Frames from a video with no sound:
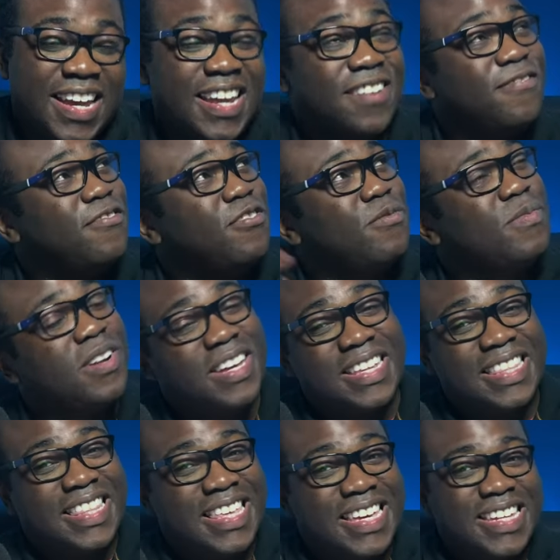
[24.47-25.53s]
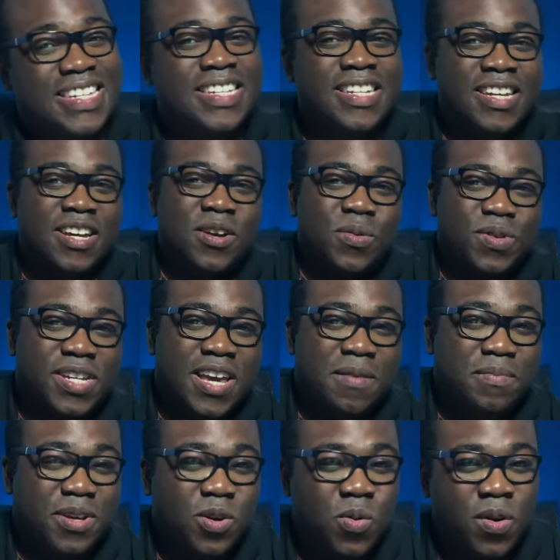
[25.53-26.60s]
in a room like this, which can
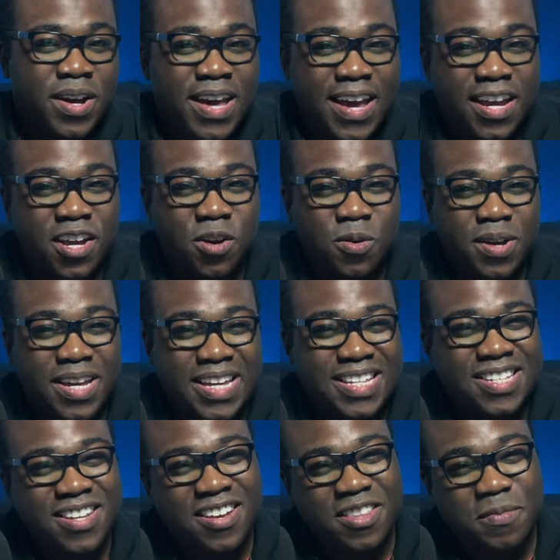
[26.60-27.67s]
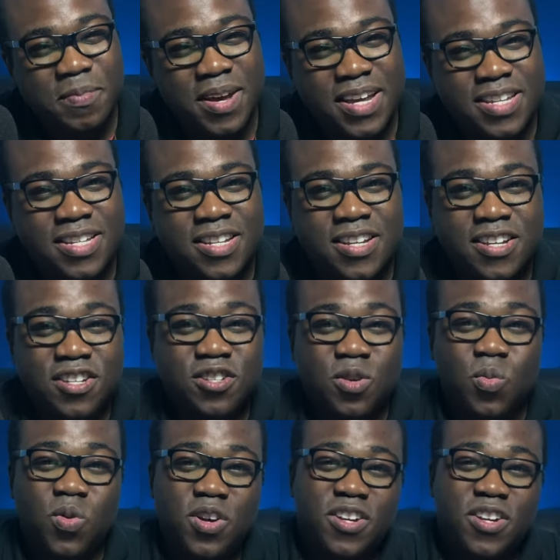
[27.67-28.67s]
be quite echoey, it's not the best. So why